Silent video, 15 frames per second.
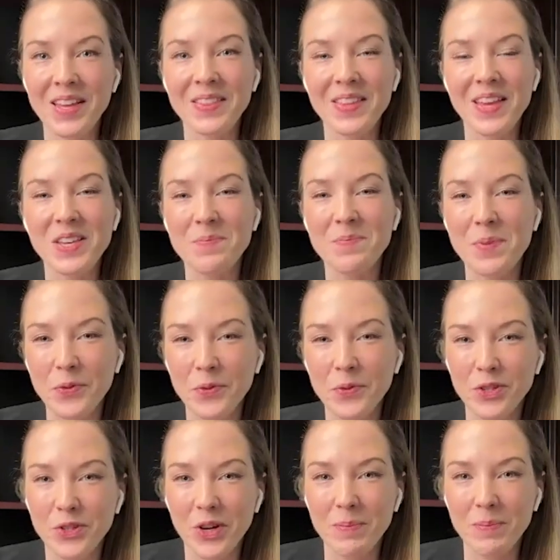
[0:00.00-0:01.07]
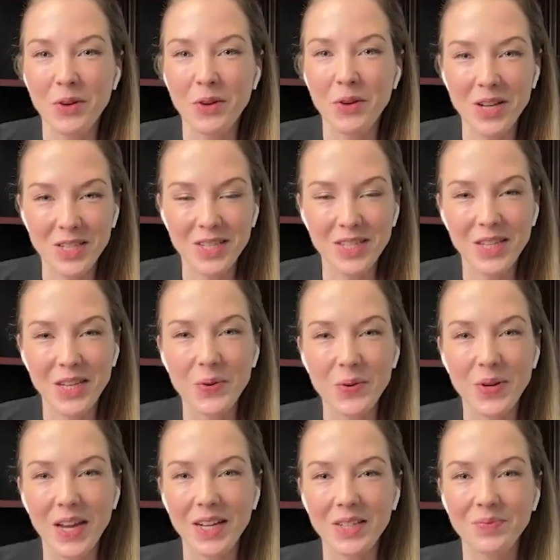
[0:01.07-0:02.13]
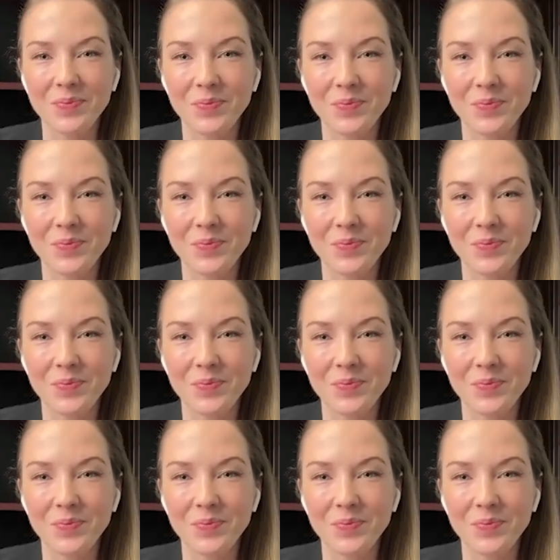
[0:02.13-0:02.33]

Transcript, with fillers: Thank you both for joining me. Great to see you again.